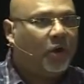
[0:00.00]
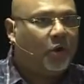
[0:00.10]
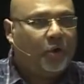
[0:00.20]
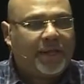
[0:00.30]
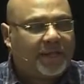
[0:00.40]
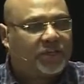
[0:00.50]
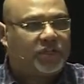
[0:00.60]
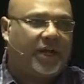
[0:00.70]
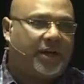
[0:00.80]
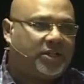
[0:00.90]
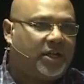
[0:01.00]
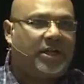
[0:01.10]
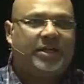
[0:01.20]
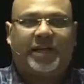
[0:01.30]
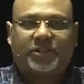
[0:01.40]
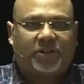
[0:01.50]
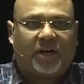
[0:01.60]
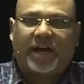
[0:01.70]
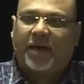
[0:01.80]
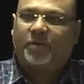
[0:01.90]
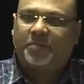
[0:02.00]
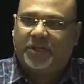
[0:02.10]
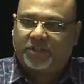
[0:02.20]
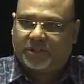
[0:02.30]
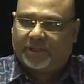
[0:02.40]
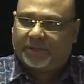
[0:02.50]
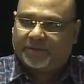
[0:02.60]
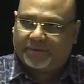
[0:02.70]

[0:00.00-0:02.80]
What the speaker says: Who in the church does not have a ministry?